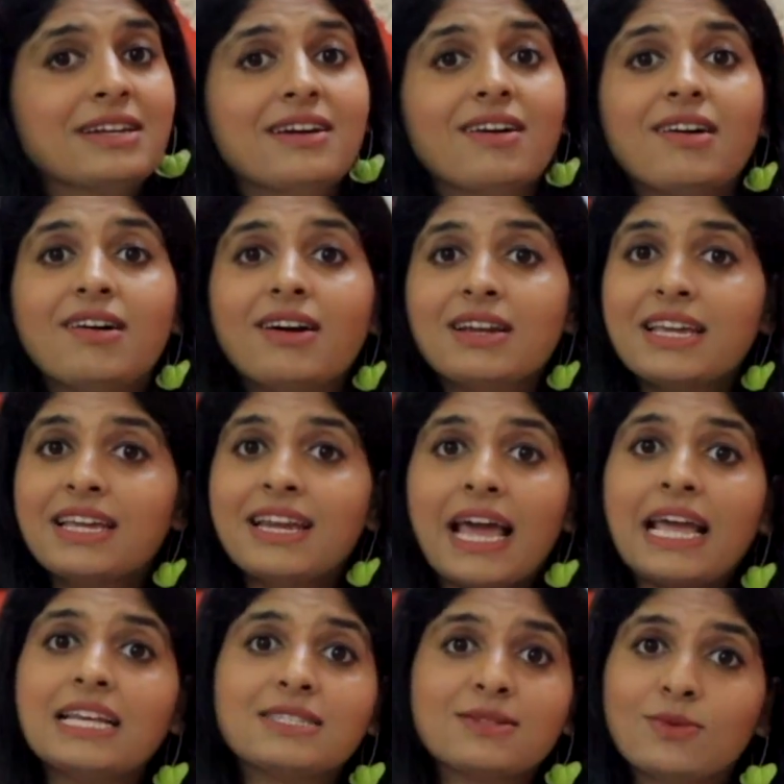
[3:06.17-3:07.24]
really
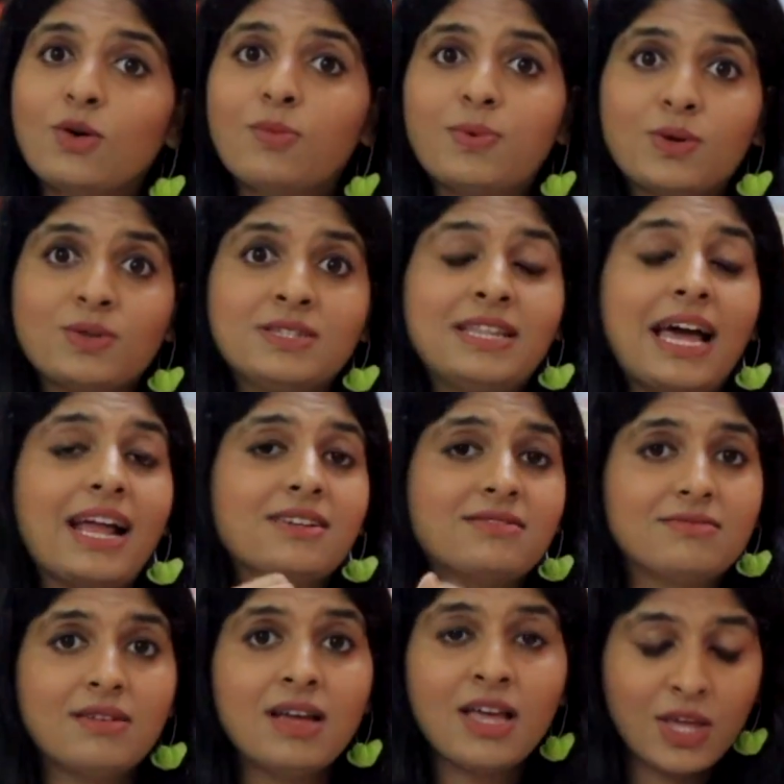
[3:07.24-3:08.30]
nice GoPros that
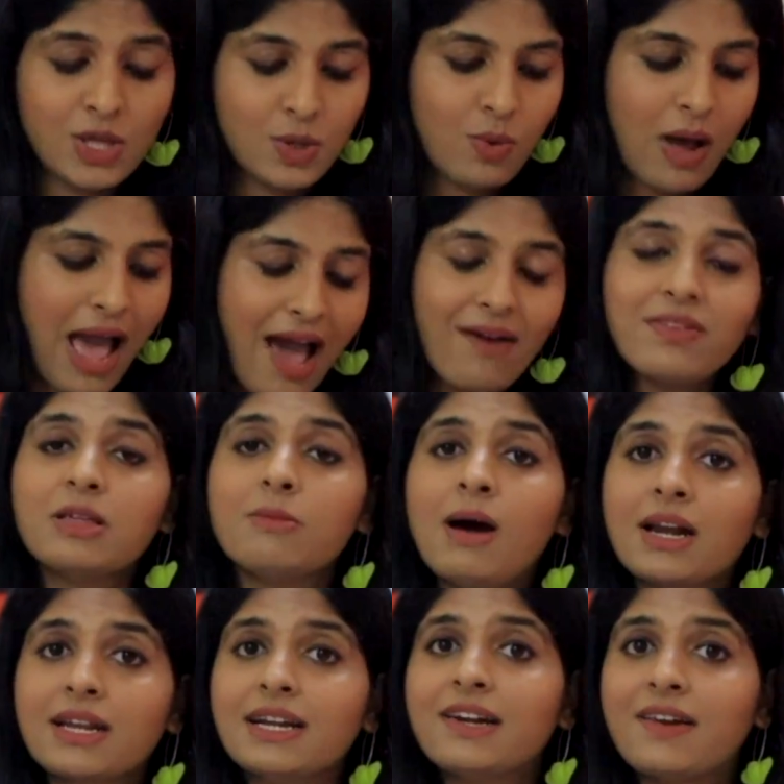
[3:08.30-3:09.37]
you have in the
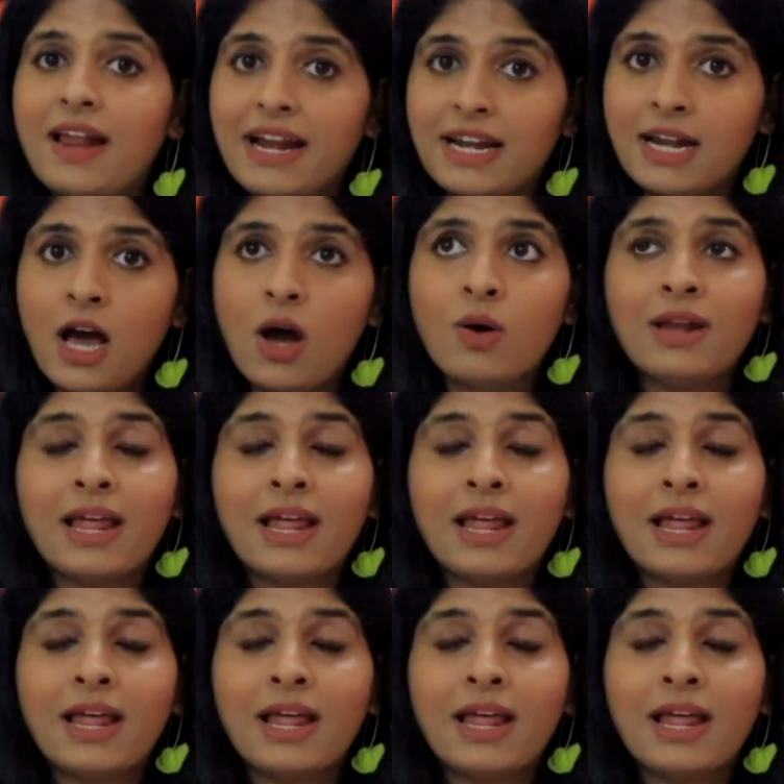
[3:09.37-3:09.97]
market right now.